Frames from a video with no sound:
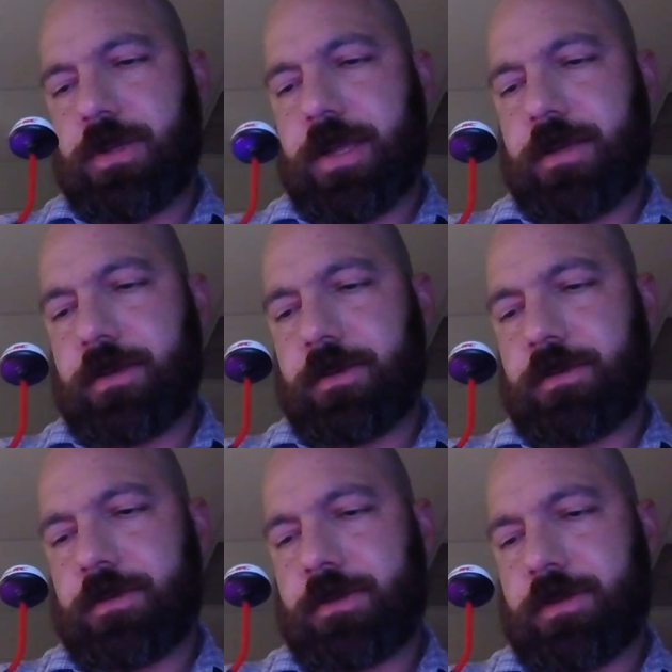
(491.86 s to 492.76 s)
go ahead and
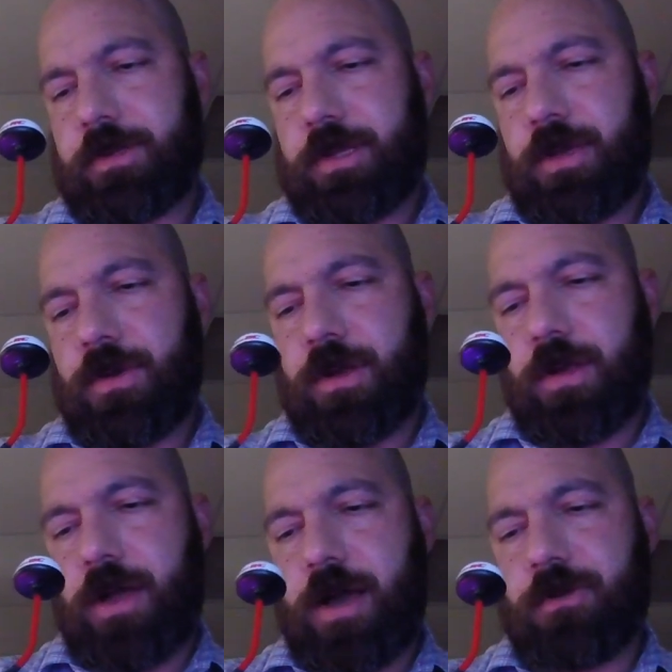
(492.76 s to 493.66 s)
go to
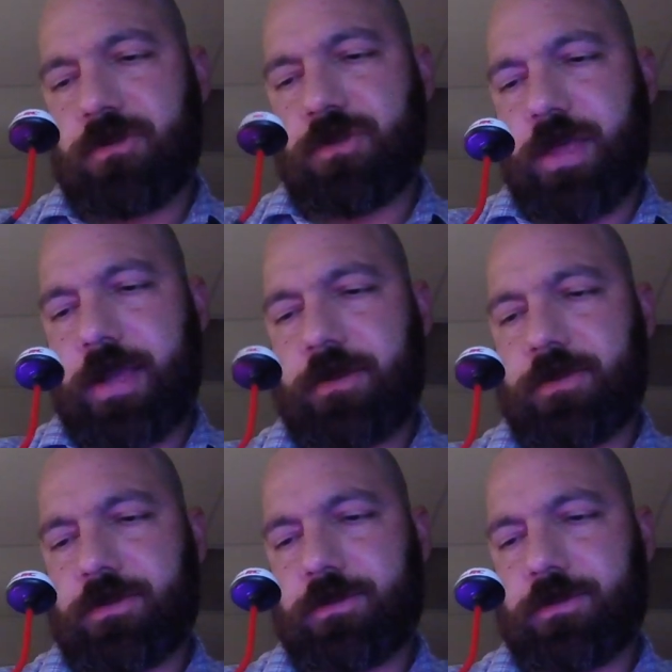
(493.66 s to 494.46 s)
auto select